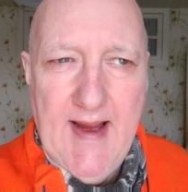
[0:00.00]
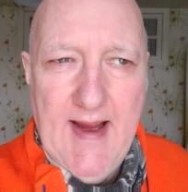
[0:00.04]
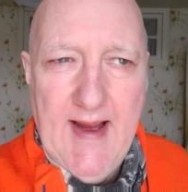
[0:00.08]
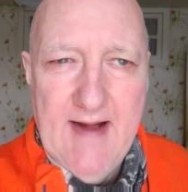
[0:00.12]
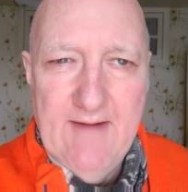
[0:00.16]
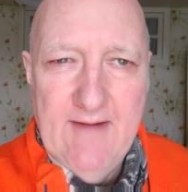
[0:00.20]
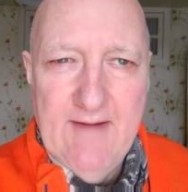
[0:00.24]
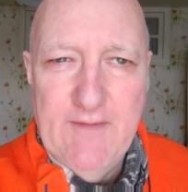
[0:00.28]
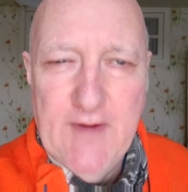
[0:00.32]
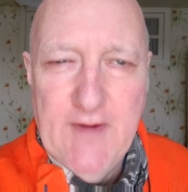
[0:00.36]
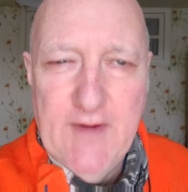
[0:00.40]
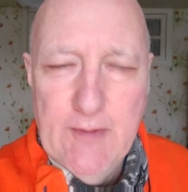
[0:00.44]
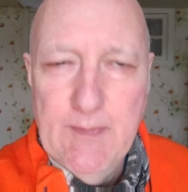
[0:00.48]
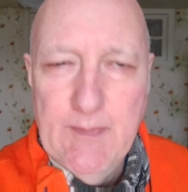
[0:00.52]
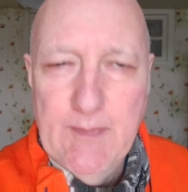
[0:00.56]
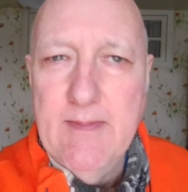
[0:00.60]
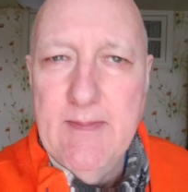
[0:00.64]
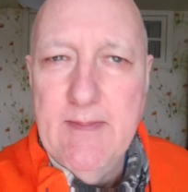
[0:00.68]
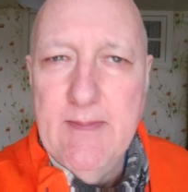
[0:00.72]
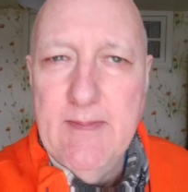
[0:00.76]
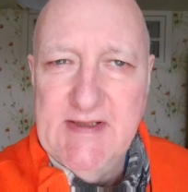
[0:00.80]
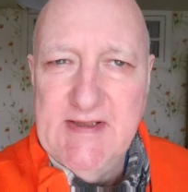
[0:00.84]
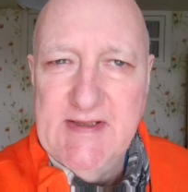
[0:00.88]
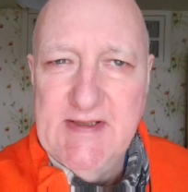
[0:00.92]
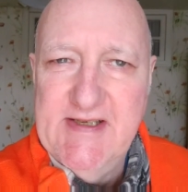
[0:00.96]
In a few
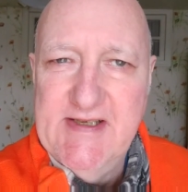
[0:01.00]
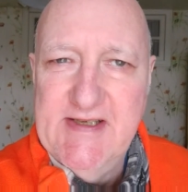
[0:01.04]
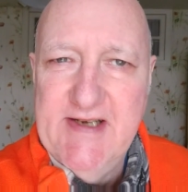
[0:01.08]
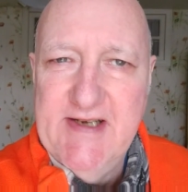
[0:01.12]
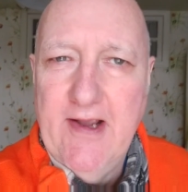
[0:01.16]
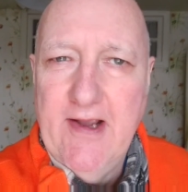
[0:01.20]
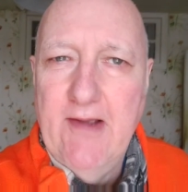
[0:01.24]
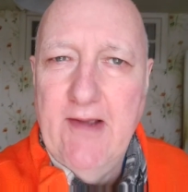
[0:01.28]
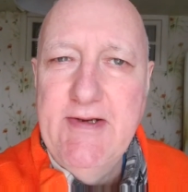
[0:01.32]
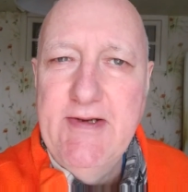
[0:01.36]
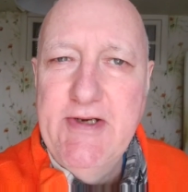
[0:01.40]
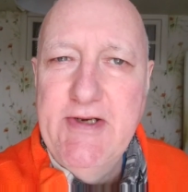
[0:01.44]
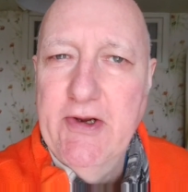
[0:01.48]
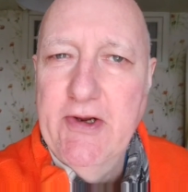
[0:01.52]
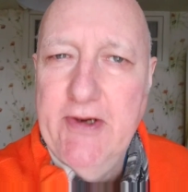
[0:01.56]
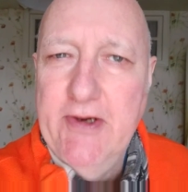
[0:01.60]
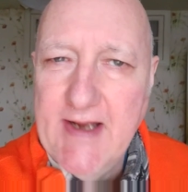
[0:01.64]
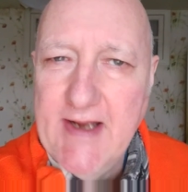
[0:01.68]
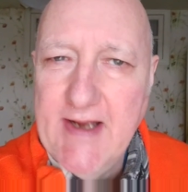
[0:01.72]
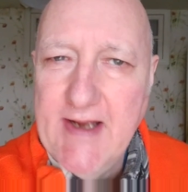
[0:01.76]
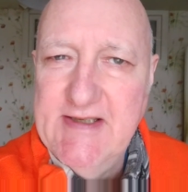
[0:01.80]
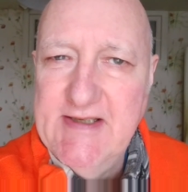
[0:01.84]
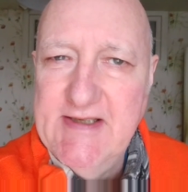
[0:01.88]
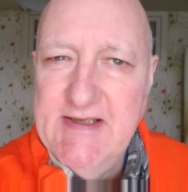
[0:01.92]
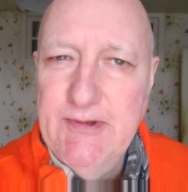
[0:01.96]
moments, you're
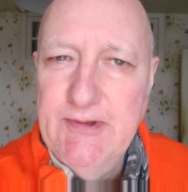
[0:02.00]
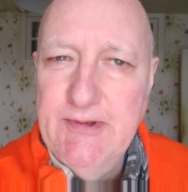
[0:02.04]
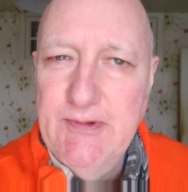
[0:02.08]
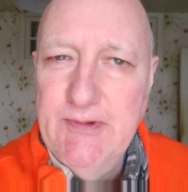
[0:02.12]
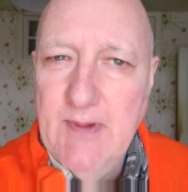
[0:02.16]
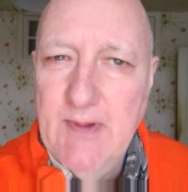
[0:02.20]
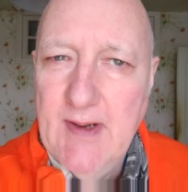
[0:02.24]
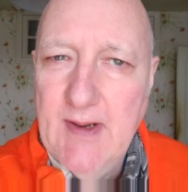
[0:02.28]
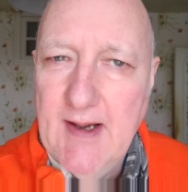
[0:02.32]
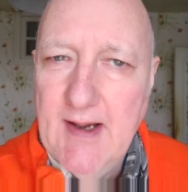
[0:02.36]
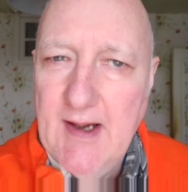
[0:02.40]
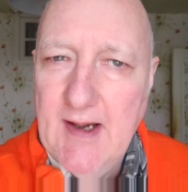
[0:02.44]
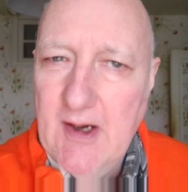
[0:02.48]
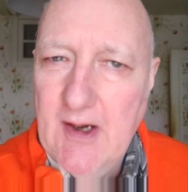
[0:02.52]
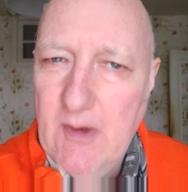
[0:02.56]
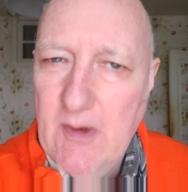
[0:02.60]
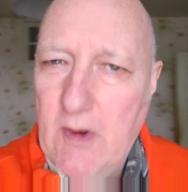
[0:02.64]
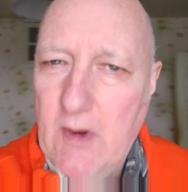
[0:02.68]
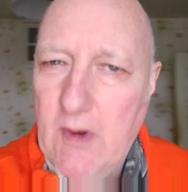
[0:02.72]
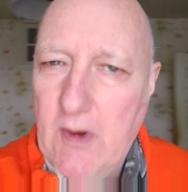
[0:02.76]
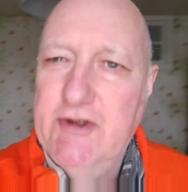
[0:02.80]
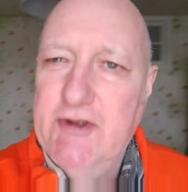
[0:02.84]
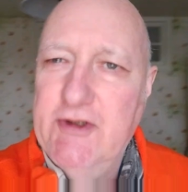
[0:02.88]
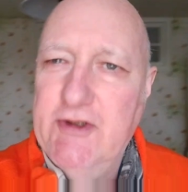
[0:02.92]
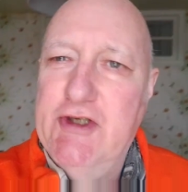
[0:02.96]
going to
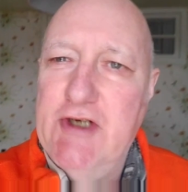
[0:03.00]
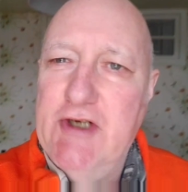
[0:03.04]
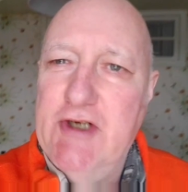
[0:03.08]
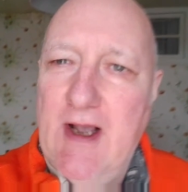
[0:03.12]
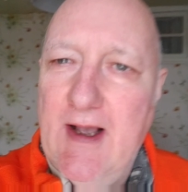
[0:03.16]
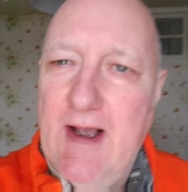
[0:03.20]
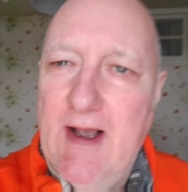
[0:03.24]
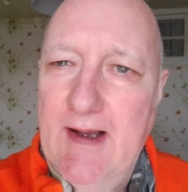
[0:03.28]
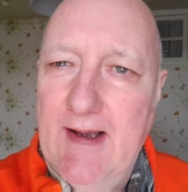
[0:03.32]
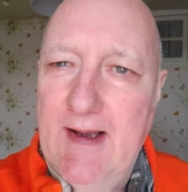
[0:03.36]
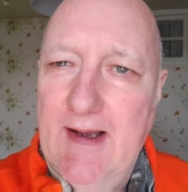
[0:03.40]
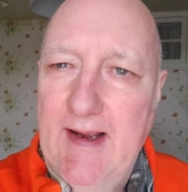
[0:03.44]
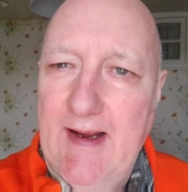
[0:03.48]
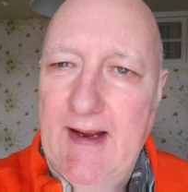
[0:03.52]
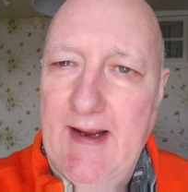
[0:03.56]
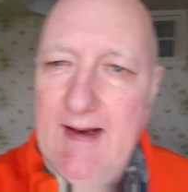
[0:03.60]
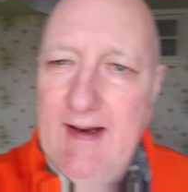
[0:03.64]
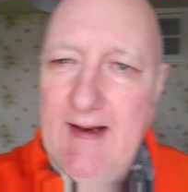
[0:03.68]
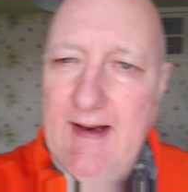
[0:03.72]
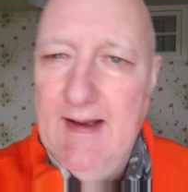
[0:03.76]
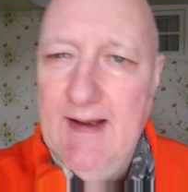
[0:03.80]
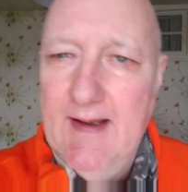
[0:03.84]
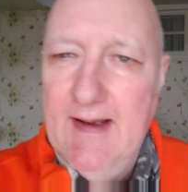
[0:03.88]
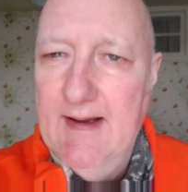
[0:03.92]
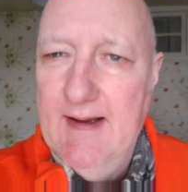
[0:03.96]
watch
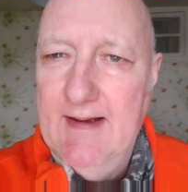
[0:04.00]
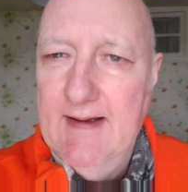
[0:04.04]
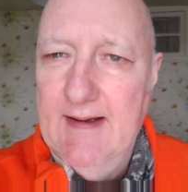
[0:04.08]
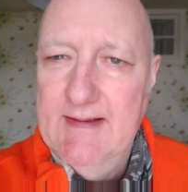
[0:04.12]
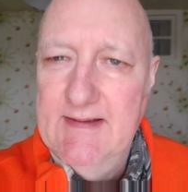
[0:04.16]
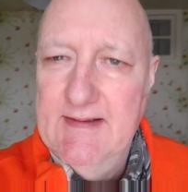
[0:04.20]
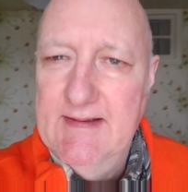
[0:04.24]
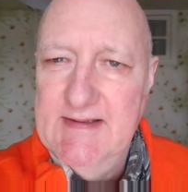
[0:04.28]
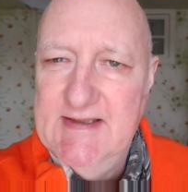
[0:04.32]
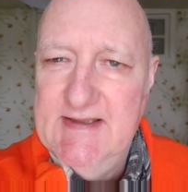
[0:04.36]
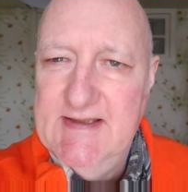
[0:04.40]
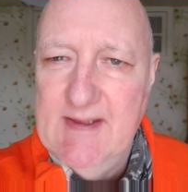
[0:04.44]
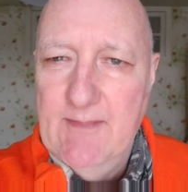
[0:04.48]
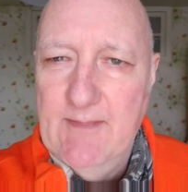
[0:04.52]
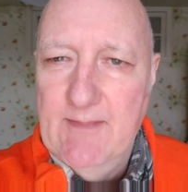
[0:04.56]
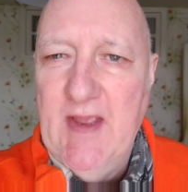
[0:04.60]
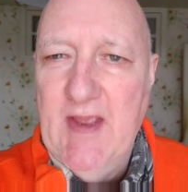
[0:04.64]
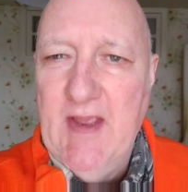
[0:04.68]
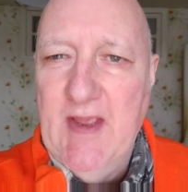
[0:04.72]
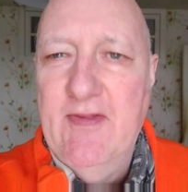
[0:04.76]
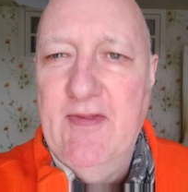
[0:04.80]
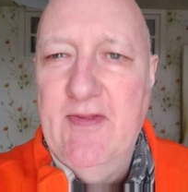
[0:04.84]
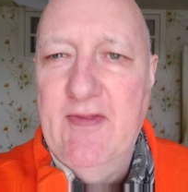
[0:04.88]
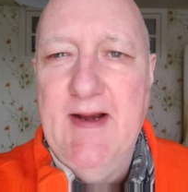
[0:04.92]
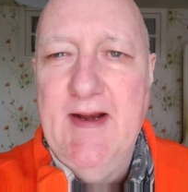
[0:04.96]
a
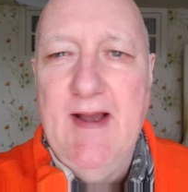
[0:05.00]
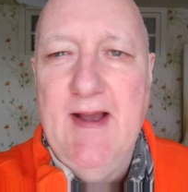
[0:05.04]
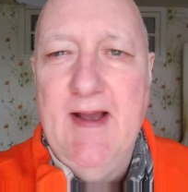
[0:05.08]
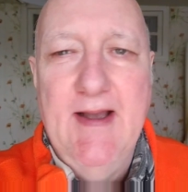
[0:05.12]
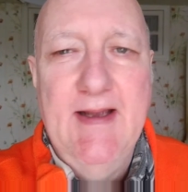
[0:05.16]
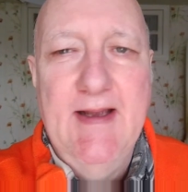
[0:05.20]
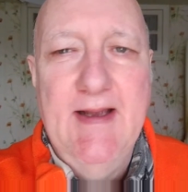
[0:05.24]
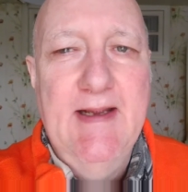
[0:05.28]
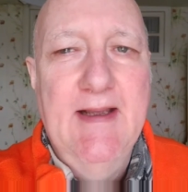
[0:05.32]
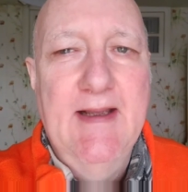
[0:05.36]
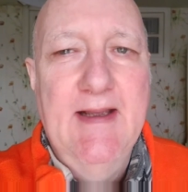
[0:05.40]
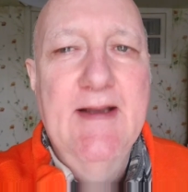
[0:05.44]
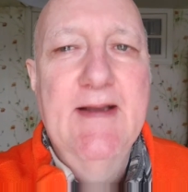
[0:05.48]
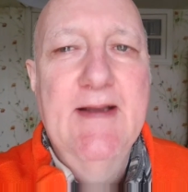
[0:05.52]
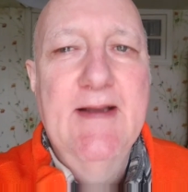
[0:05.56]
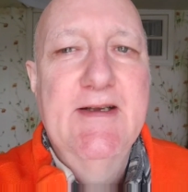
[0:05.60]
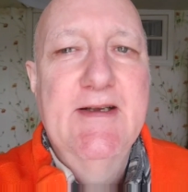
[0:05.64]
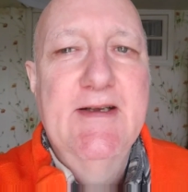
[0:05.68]
something that I